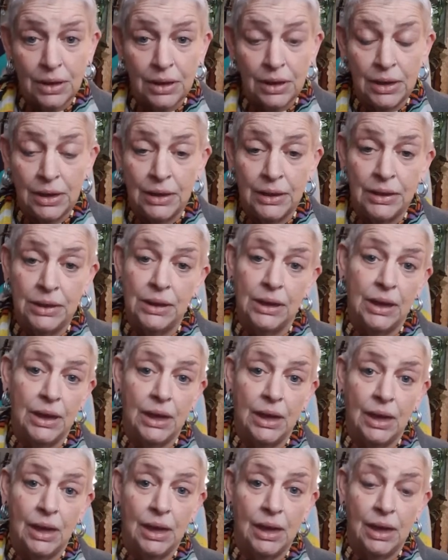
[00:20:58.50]
And
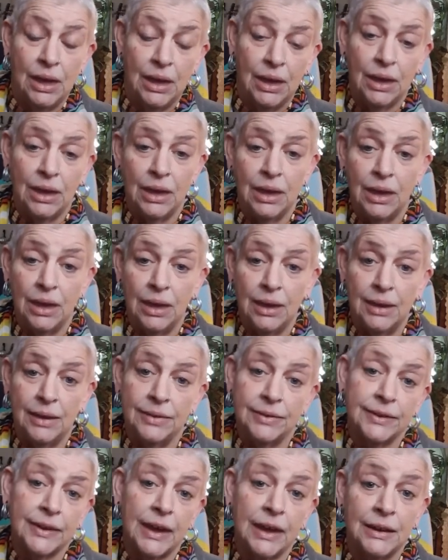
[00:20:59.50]

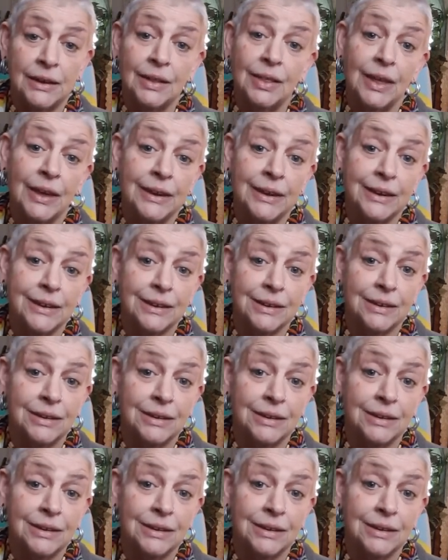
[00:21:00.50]
it's kind of like,